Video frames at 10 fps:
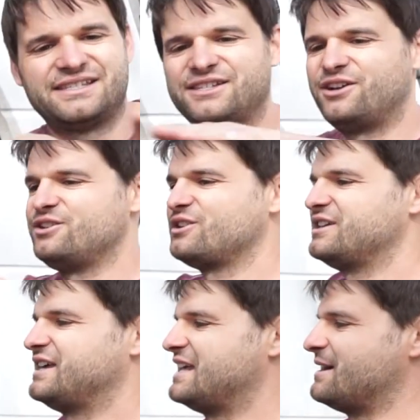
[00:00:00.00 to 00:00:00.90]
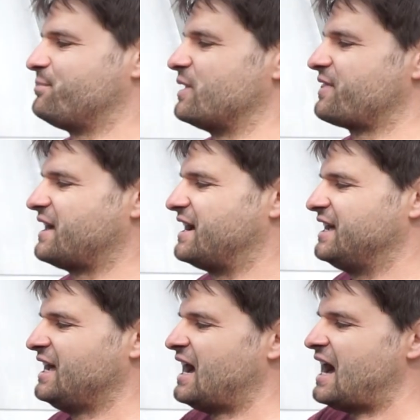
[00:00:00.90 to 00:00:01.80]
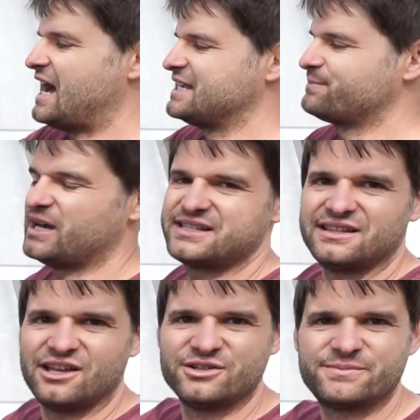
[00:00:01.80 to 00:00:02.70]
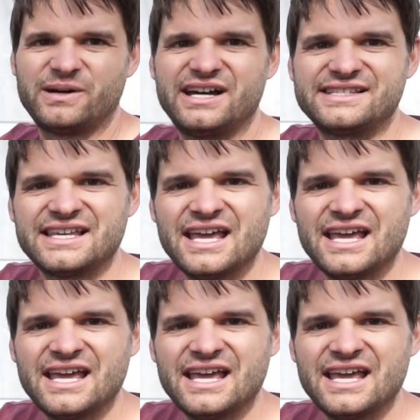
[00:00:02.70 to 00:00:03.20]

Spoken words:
So you end up with high spots and low spots,